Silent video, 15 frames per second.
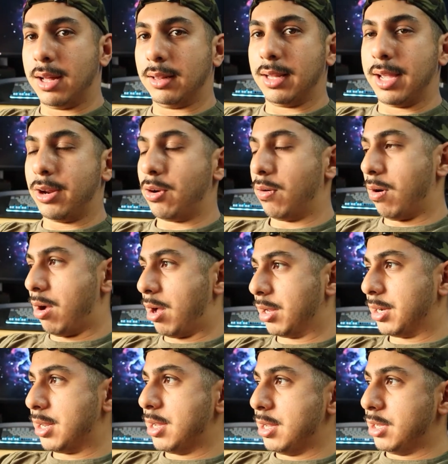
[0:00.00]
later
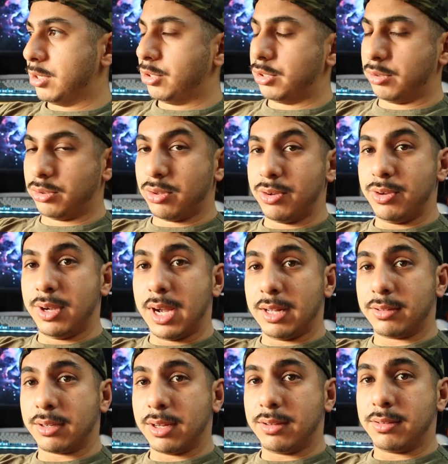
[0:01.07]
on, just so you
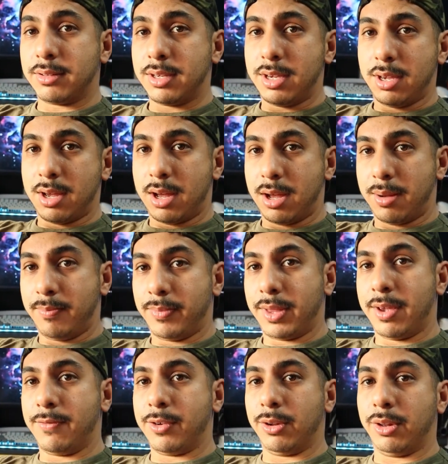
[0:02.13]
guys could see
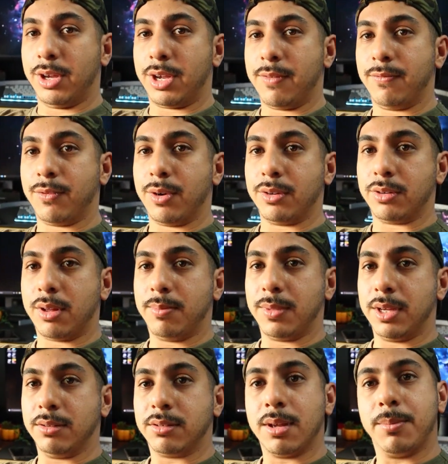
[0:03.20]
if you're looking for
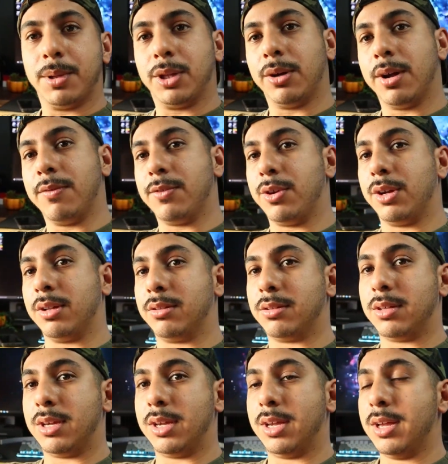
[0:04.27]
something similar, if you could
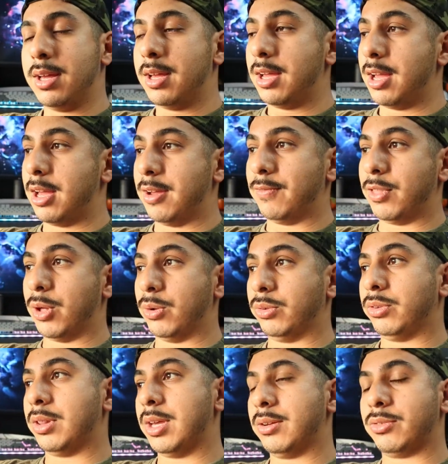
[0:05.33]
see if
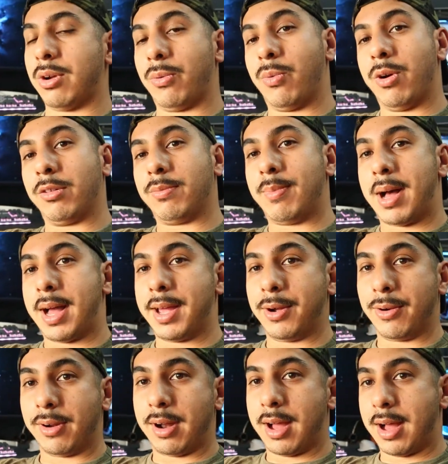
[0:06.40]
those things are worth buying
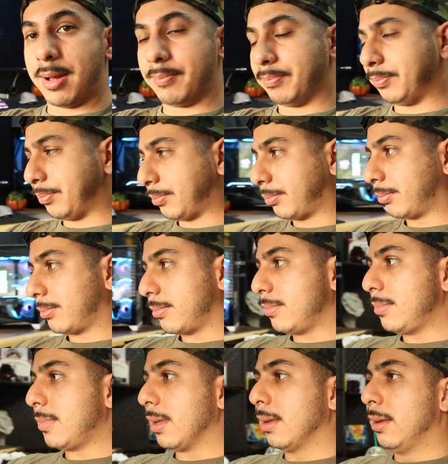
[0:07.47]
or not.
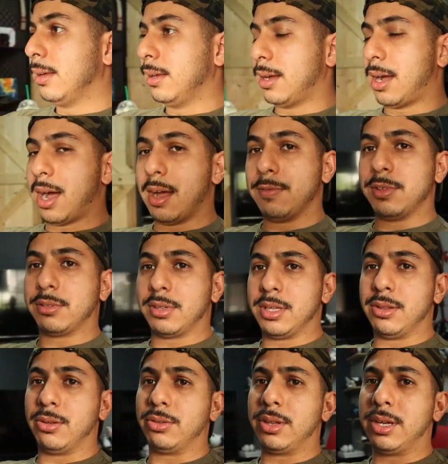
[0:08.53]
Obviously
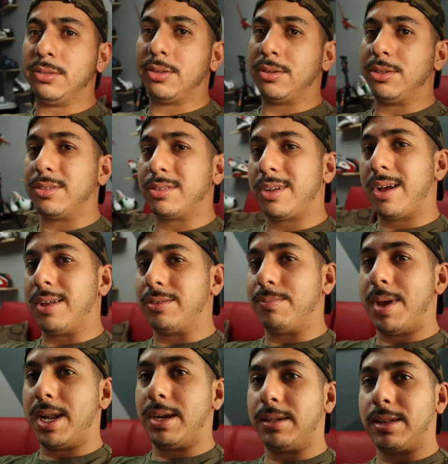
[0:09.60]
those things are just
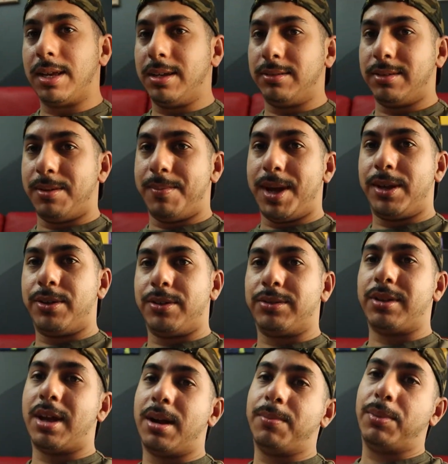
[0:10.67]
cosmetic things that make your
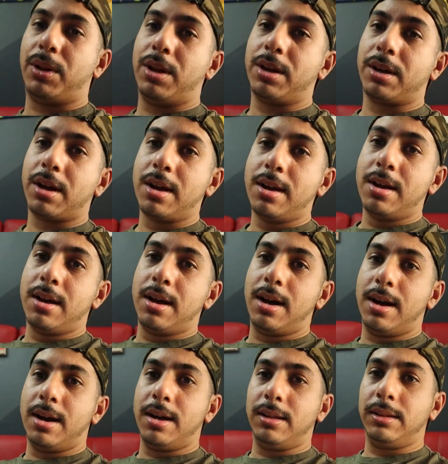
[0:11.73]
setup look
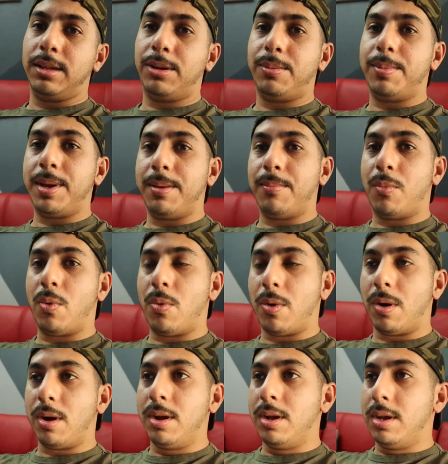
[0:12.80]
a little bit more